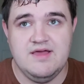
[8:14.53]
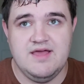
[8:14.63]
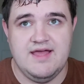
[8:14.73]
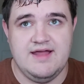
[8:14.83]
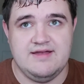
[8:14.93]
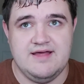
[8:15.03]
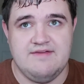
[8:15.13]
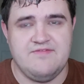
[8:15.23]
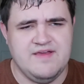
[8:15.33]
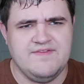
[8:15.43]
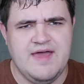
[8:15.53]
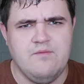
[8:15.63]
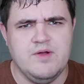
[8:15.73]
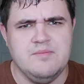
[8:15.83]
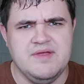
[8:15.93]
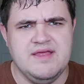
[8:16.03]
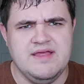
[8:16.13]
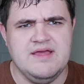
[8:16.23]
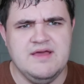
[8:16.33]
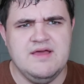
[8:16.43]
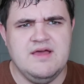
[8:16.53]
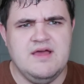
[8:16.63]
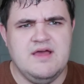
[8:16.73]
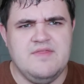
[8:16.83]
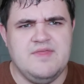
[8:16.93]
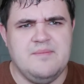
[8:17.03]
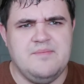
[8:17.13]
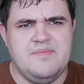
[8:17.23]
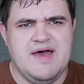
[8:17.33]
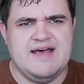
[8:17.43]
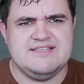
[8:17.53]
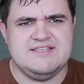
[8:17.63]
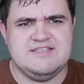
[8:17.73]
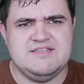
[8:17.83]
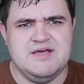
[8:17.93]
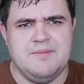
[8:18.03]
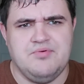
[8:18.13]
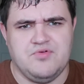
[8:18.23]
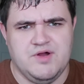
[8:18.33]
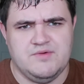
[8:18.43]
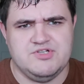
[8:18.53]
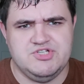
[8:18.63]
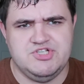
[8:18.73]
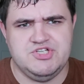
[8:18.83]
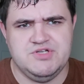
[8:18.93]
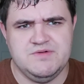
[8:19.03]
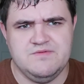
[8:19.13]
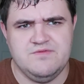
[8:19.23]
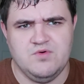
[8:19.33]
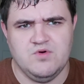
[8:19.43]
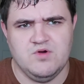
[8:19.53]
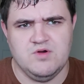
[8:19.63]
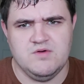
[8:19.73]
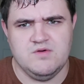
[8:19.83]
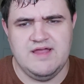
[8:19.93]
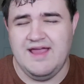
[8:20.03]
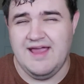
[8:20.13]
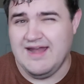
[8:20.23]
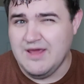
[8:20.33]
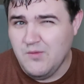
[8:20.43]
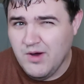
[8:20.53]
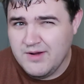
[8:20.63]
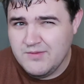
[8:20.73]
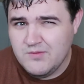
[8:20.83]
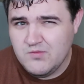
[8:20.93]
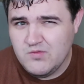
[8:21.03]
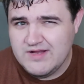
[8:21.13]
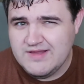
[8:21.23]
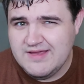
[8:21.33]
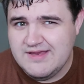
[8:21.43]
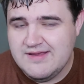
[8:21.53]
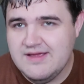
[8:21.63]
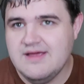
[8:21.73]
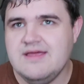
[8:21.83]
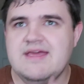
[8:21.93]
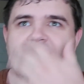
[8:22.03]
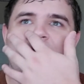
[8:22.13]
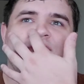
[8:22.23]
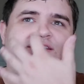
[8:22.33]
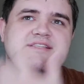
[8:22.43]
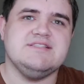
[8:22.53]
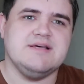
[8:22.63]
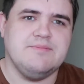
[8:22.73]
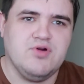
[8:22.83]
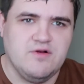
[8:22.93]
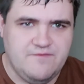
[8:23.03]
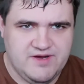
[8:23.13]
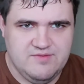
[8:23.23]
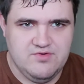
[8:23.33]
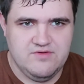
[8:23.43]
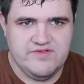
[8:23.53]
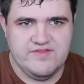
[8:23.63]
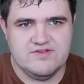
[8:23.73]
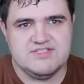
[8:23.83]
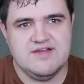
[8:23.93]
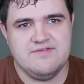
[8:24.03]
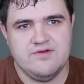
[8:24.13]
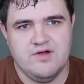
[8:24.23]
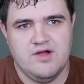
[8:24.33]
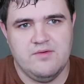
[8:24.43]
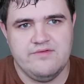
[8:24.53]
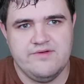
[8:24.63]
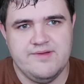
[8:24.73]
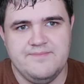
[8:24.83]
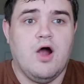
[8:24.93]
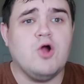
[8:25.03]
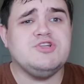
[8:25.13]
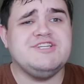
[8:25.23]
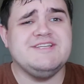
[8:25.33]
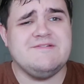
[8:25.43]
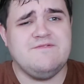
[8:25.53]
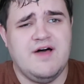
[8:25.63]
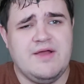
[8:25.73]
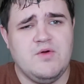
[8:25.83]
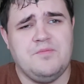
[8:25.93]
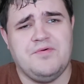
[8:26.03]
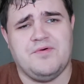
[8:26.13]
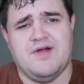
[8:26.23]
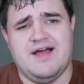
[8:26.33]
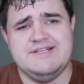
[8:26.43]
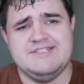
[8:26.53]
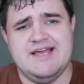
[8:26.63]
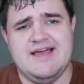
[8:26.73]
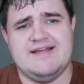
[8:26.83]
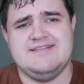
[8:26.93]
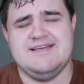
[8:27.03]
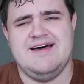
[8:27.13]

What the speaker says: And I think that would be the best approach for anyone, really. Yeah, this is a perfect movie. There's nothing wrong with it. Archie's Final Project.